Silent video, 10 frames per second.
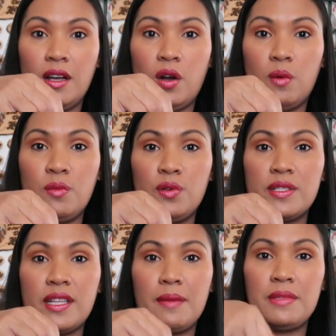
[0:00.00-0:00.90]

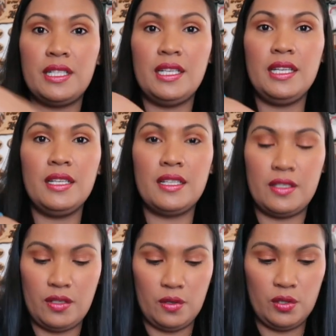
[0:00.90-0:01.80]
Almost empty,
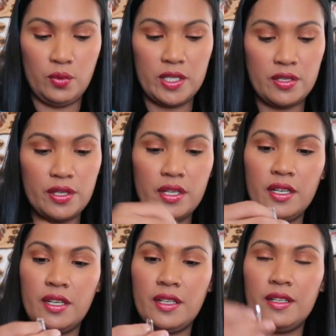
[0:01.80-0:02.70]
so
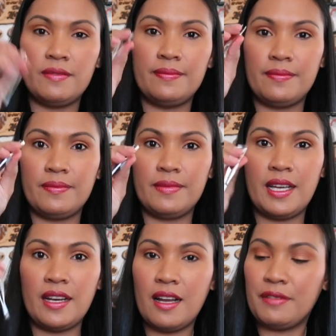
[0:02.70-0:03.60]
Twister.
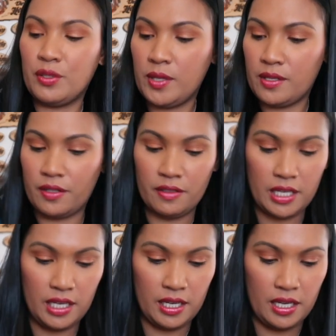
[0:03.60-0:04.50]
Gotta have a Twister,
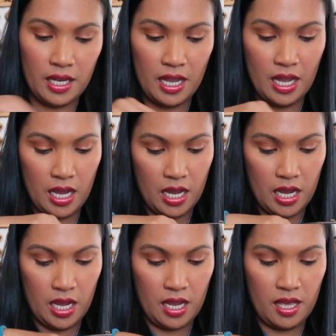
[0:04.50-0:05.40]
right?
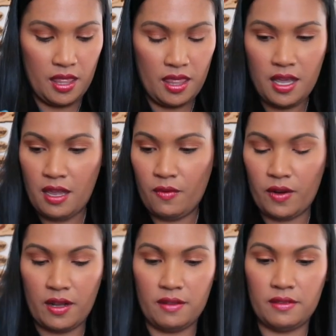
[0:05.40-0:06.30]
And then
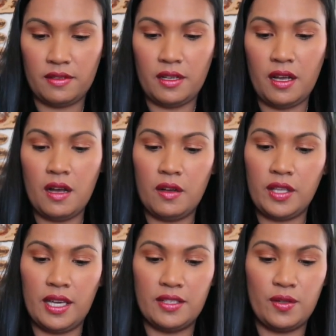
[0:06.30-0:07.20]
what else?
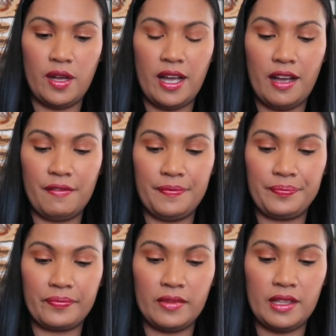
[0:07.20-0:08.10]
Okay, so I have
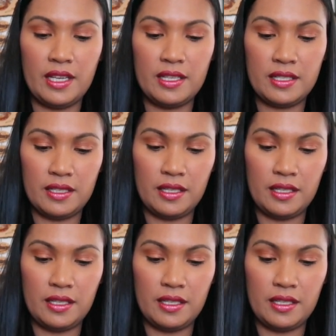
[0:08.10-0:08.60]
this